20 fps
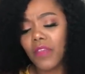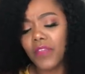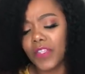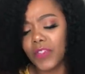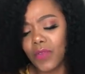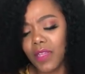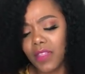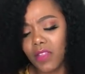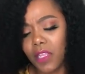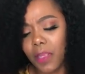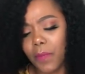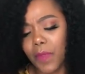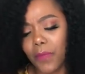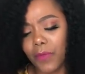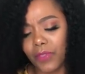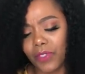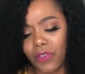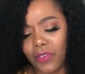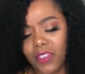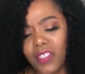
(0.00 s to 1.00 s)
That's one thing
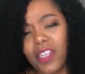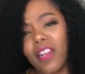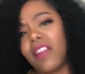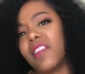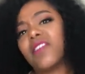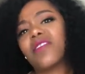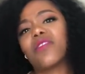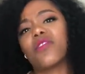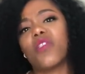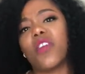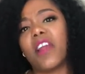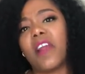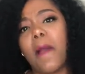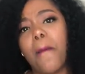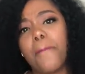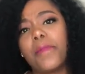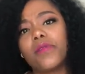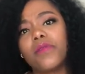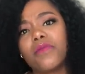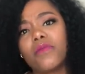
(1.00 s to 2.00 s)
people don't tell us growing
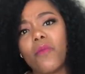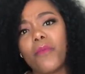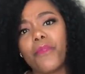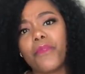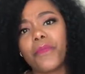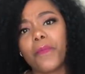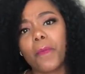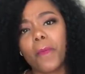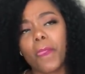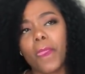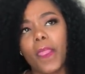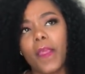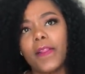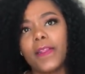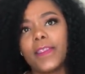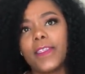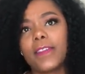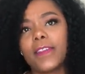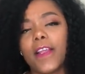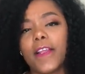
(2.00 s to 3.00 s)
up.
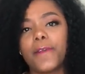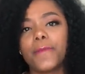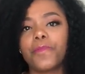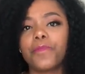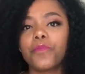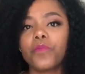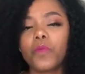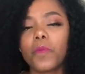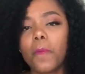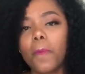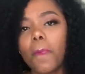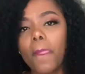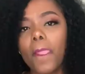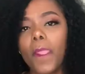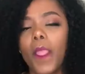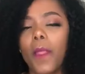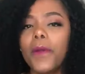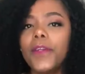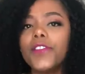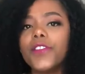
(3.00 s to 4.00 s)
They're just like,
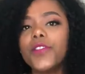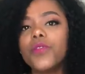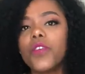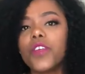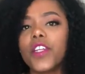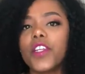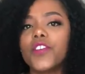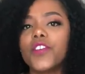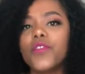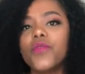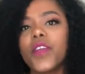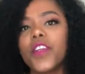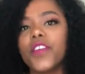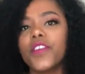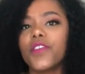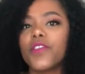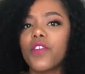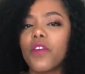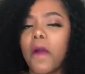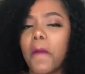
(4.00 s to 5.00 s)
what do you want to do when
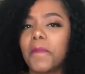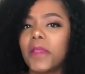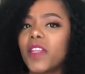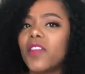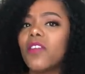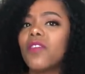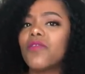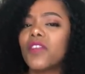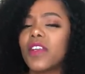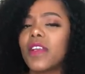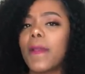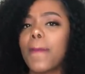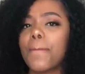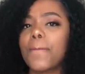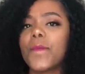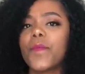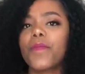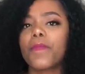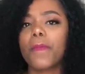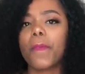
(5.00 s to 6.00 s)
you grow up? They don't really
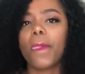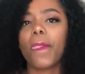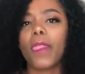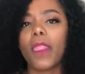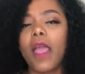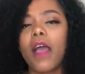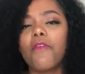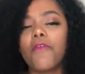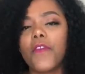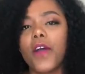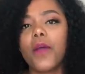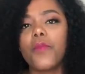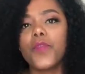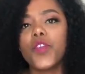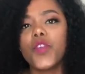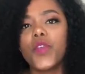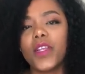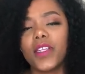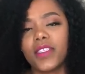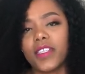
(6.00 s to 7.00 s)
affirm
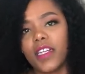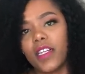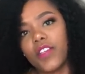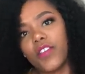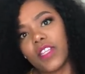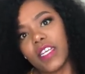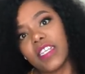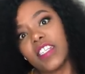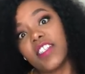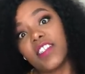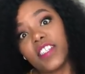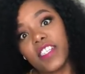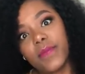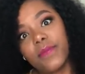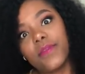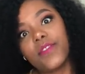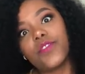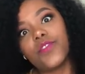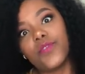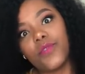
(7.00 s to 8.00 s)
you and tell you that
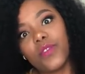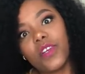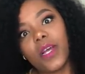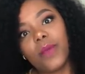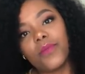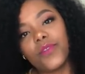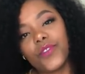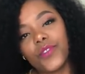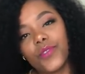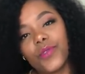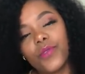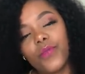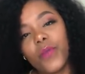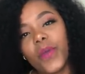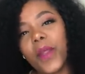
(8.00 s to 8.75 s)
dreams do come true.